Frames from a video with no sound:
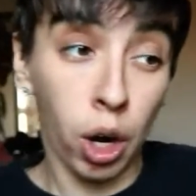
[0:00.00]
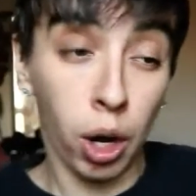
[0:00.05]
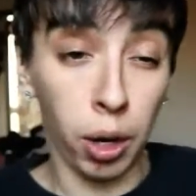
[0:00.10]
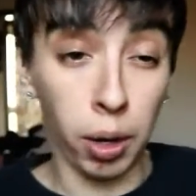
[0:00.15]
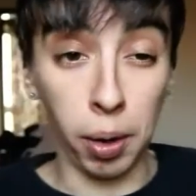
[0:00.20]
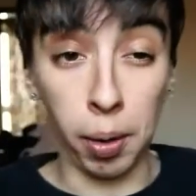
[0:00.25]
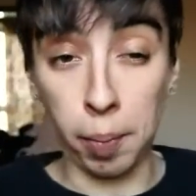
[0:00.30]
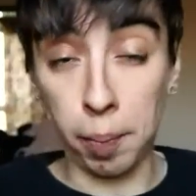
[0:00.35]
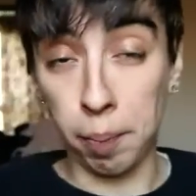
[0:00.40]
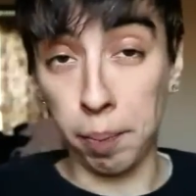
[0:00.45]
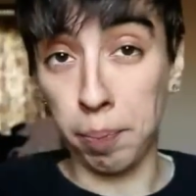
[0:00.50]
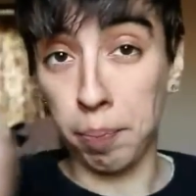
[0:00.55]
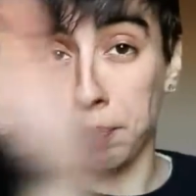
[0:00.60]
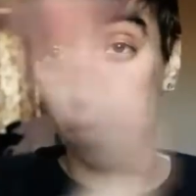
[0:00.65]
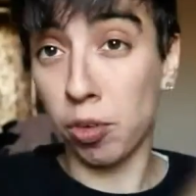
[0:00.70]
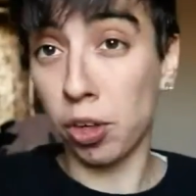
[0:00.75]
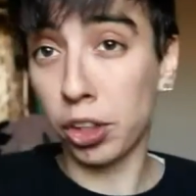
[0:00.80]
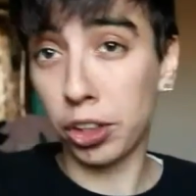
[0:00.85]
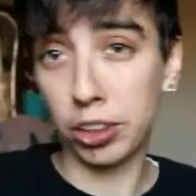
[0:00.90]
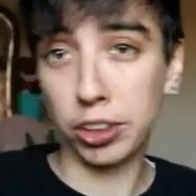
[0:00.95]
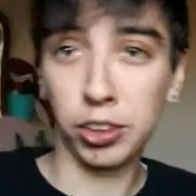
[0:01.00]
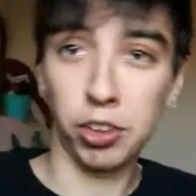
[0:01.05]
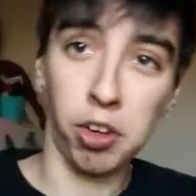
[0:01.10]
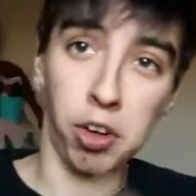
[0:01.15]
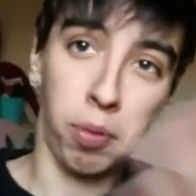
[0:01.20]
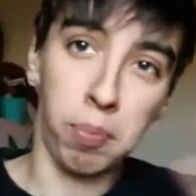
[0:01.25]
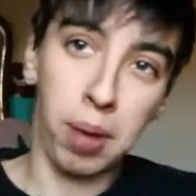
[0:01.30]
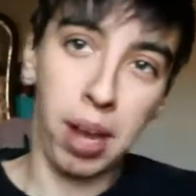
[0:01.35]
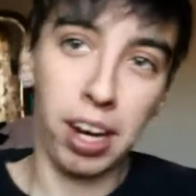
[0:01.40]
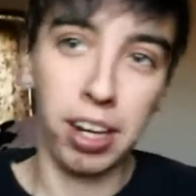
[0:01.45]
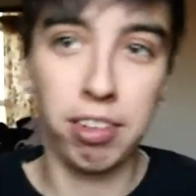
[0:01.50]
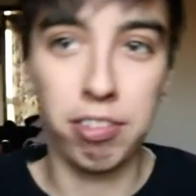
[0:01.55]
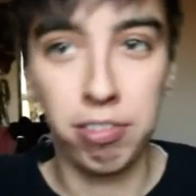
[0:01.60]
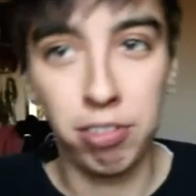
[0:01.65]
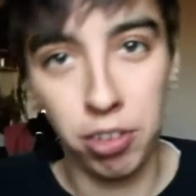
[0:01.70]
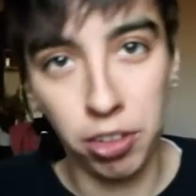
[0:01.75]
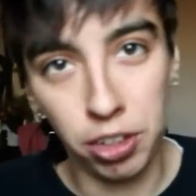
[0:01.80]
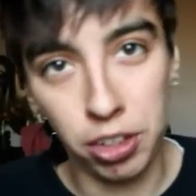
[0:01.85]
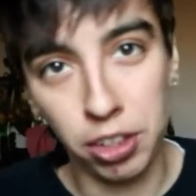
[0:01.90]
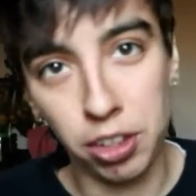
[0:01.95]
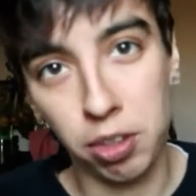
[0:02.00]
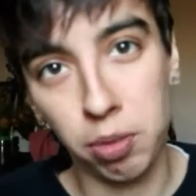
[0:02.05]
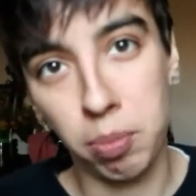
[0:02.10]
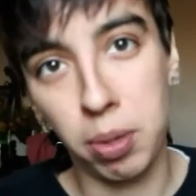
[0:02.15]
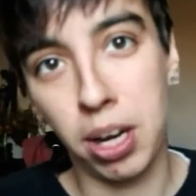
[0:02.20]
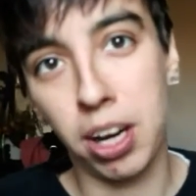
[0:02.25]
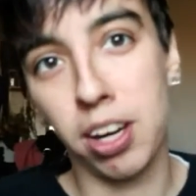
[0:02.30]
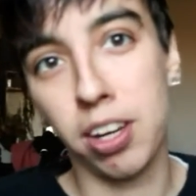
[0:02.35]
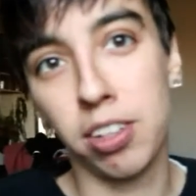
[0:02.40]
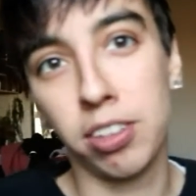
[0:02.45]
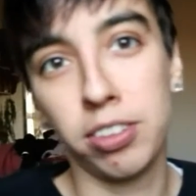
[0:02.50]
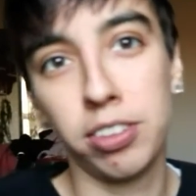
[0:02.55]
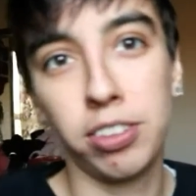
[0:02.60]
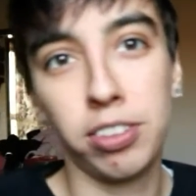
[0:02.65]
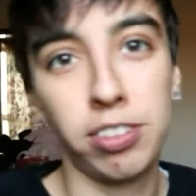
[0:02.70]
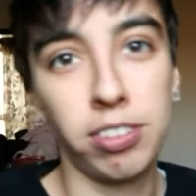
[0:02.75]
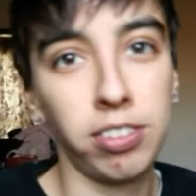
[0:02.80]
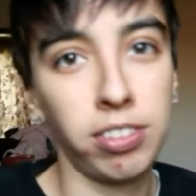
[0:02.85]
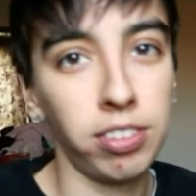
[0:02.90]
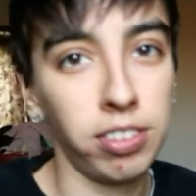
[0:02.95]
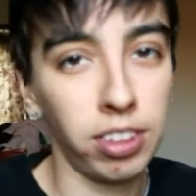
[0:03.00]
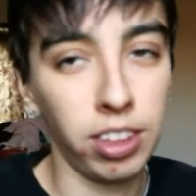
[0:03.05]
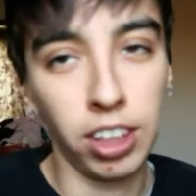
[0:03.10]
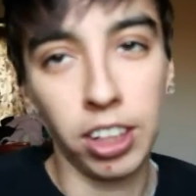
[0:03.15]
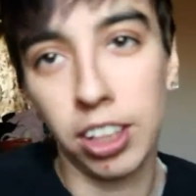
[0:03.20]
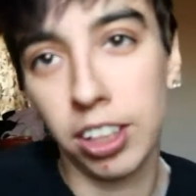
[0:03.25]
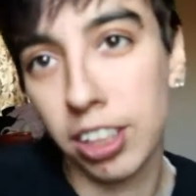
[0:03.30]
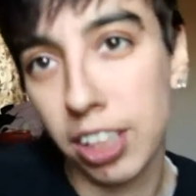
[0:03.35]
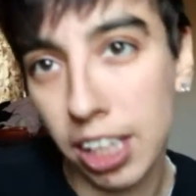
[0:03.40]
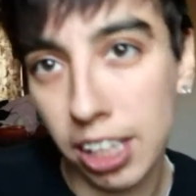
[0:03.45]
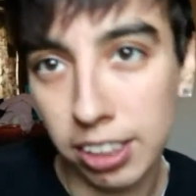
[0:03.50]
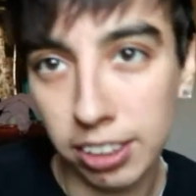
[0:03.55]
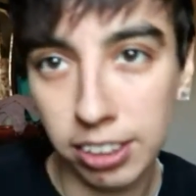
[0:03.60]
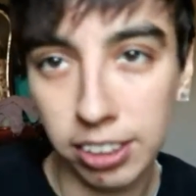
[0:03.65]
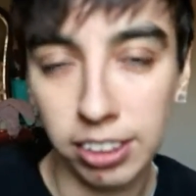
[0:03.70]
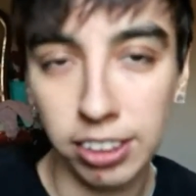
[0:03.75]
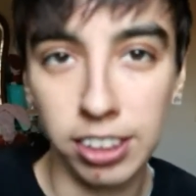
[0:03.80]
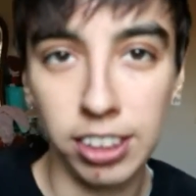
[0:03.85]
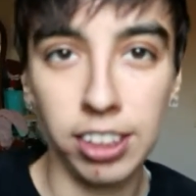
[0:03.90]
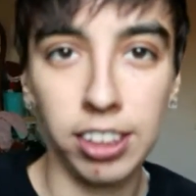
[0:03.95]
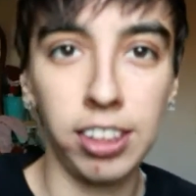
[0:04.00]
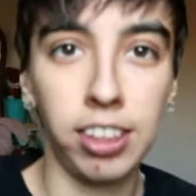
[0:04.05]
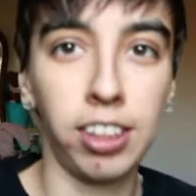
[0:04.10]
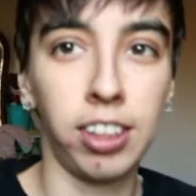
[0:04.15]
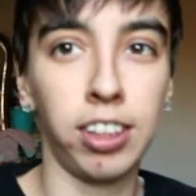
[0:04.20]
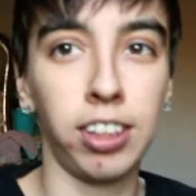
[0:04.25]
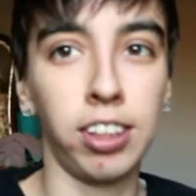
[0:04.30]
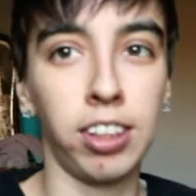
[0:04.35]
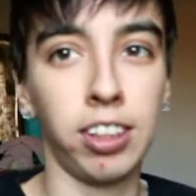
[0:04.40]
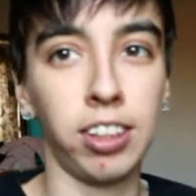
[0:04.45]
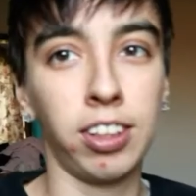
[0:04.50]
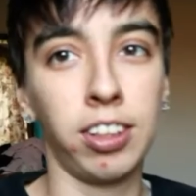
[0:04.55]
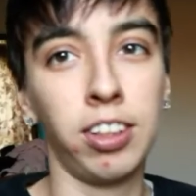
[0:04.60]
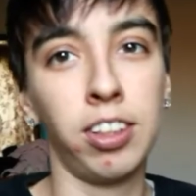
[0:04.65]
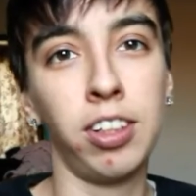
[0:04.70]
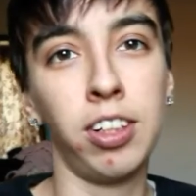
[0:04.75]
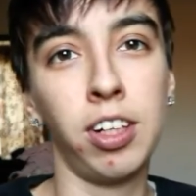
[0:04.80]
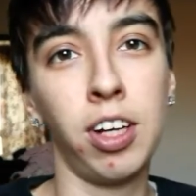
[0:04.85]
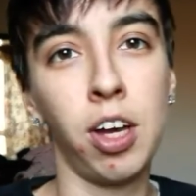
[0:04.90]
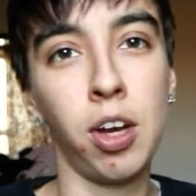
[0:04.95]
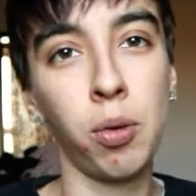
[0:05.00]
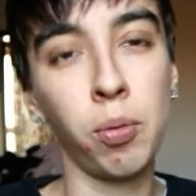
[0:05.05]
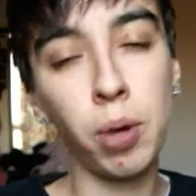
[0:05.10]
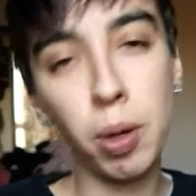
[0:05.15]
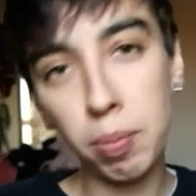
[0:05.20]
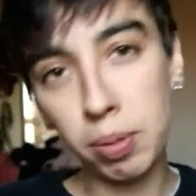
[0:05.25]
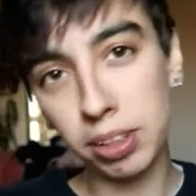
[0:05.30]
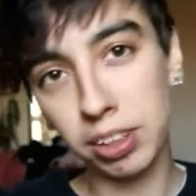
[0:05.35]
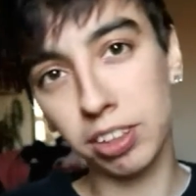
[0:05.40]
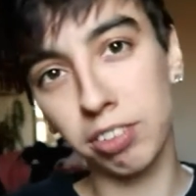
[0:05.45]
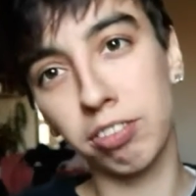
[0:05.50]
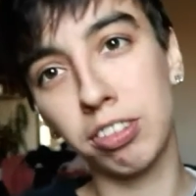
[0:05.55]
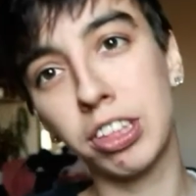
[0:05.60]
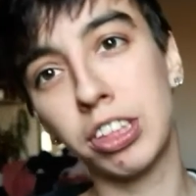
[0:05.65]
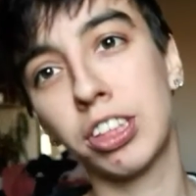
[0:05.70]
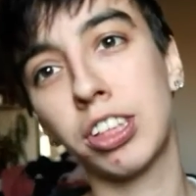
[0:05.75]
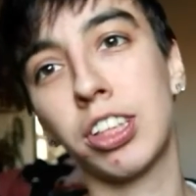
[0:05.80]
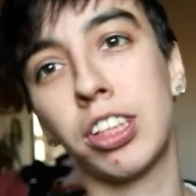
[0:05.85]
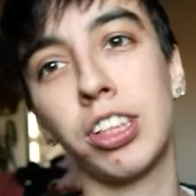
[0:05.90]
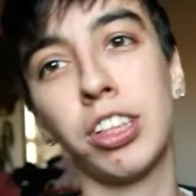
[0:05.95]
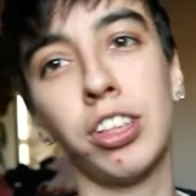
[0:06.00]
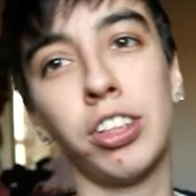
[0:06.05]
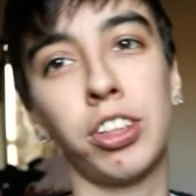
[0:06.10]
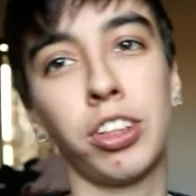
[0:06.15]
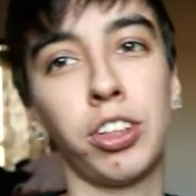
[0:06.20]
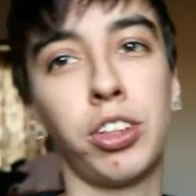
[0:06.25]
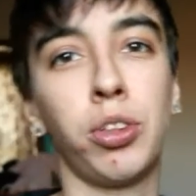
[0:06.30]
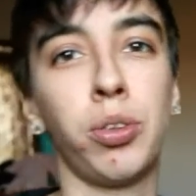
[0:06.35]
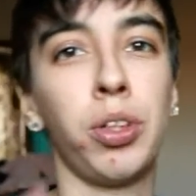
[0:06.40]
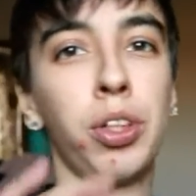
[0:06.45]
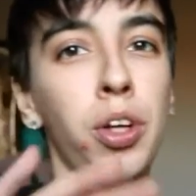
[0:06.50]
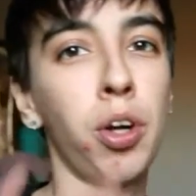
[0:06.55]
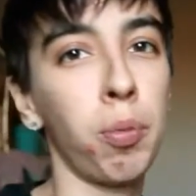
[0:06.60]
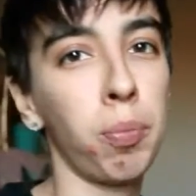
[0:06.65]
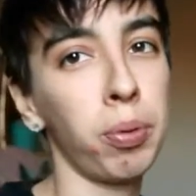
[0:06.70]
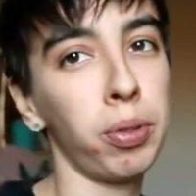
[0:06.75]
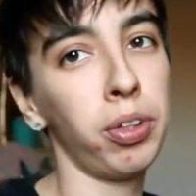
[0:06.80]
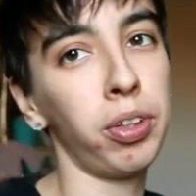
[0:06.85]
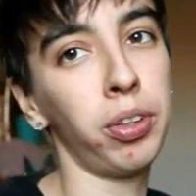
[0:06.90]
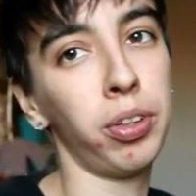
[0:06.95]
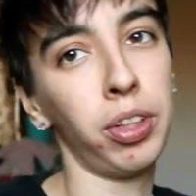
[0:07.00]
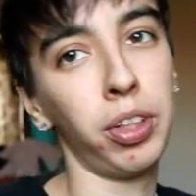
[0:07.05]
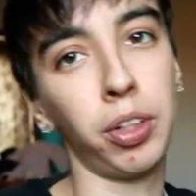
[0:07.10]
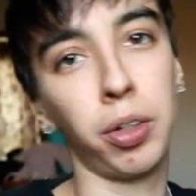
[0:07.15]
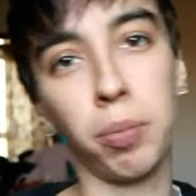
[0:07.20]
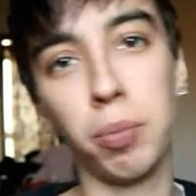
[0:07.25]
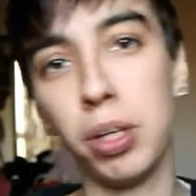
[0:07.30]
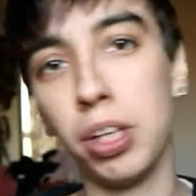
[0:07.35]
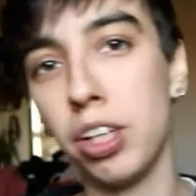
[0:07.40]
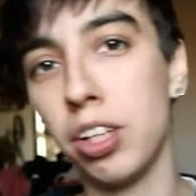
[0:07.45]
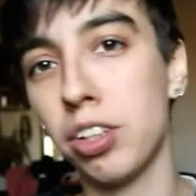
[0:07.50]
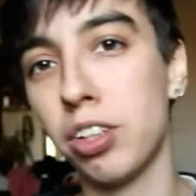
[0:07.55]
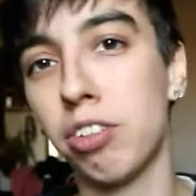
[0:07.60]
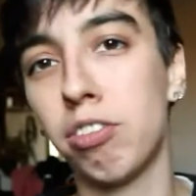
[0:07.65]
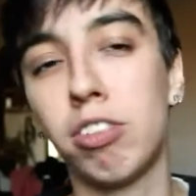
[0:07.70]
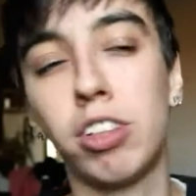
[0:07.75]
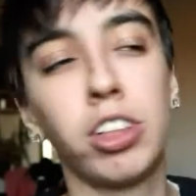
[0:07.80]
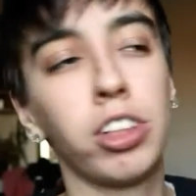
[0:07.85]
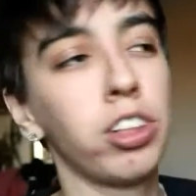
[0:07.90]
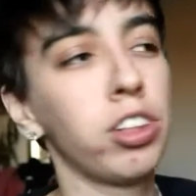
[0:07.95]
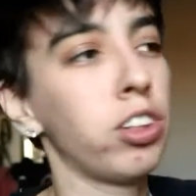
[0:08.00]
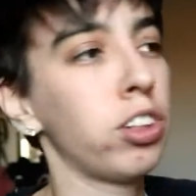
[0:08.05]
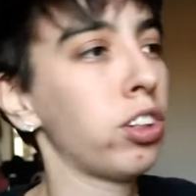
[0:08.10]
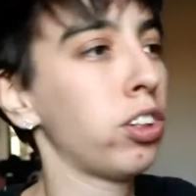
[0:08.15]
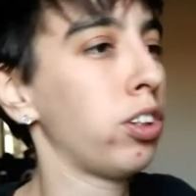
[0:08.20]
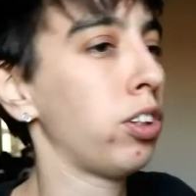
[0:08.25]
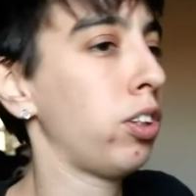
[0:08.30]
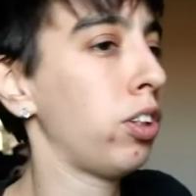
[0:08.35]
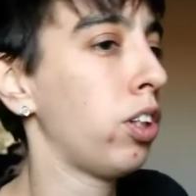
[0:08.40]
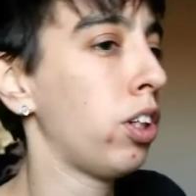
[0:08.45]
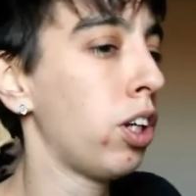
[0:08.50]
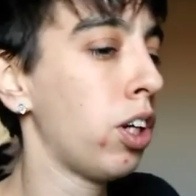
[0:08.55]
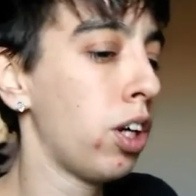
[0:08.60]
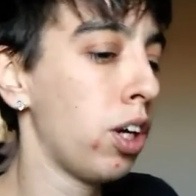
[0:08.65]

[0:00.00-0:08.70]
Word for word: um, words going back and forth about uh, canceling the women's division and just doing open and intermediate divisions and